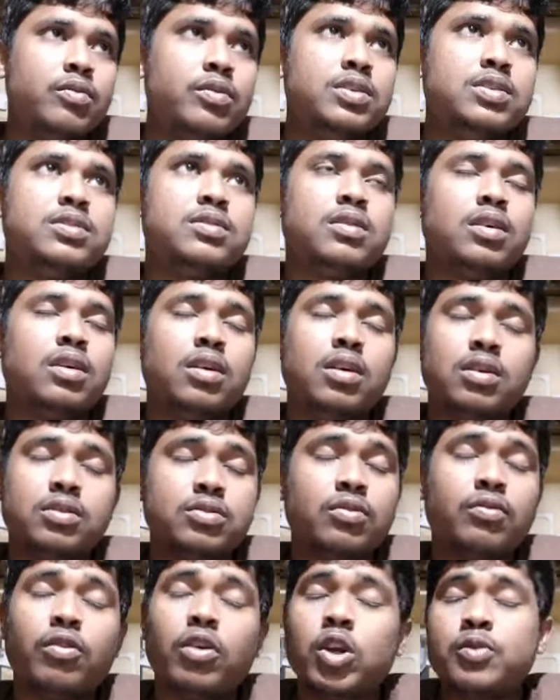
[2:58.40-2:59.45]
which is
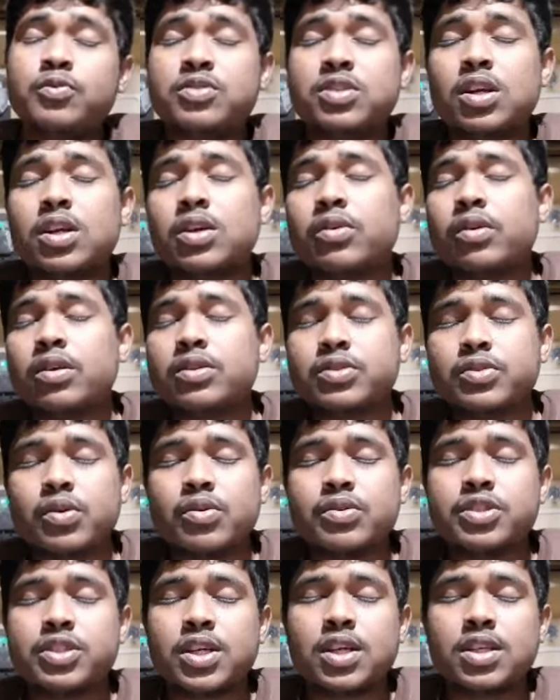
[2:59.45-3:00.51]
so volume strain equals
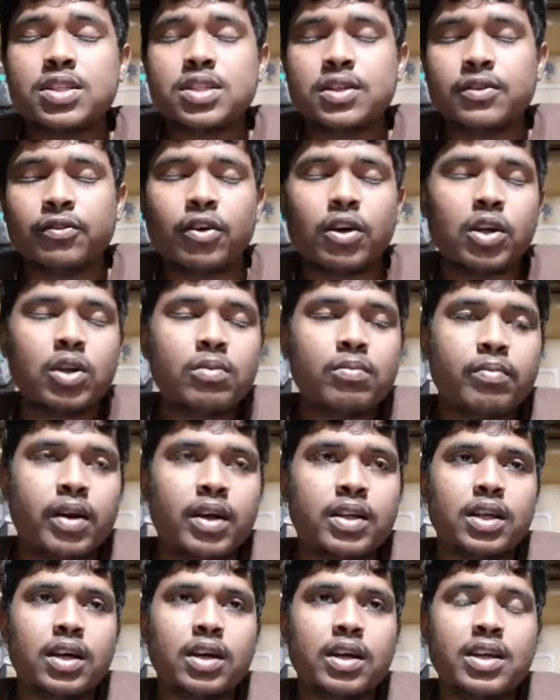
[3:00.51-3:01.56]
to change in volume
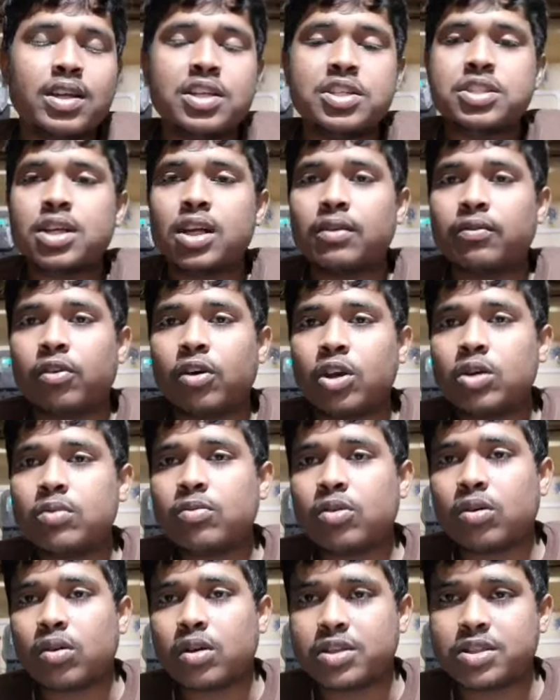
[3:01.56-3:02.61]
the initial
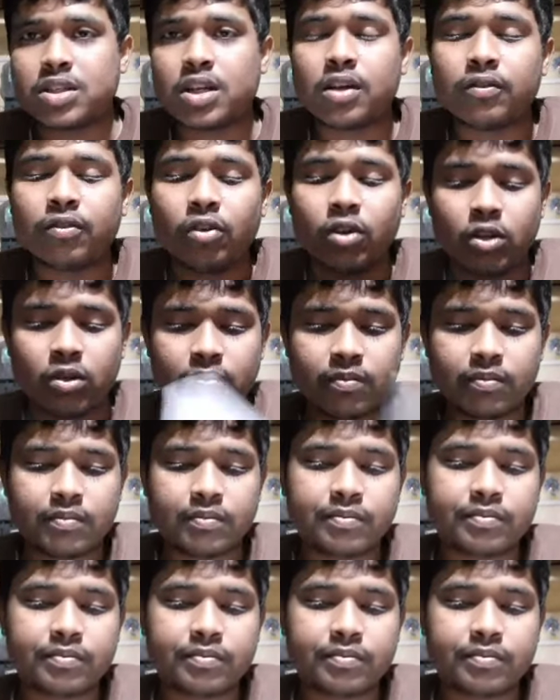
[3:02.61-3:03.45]
volume or original volume.